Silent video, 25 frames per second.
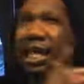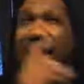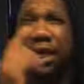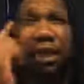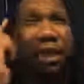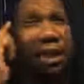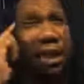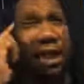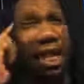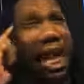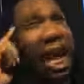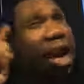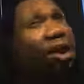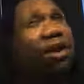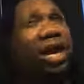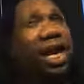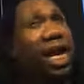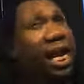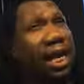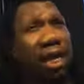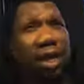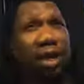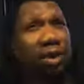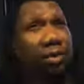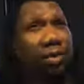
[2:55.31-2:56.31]
It's they're
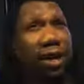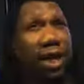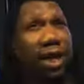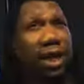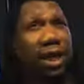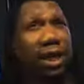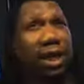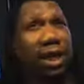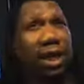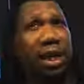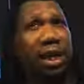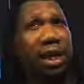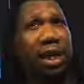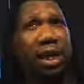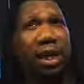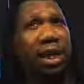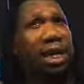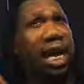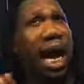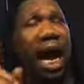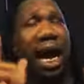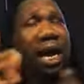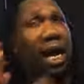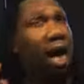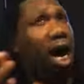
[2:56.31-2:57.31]
ignorant,
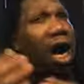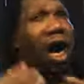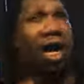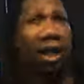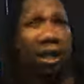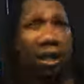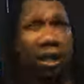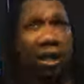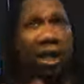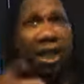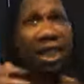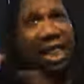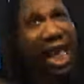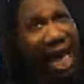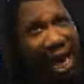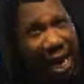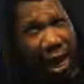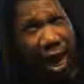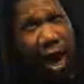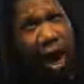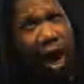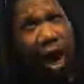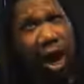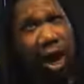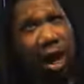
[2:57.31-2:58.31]
not us.
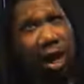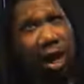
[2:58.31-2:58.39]
They are.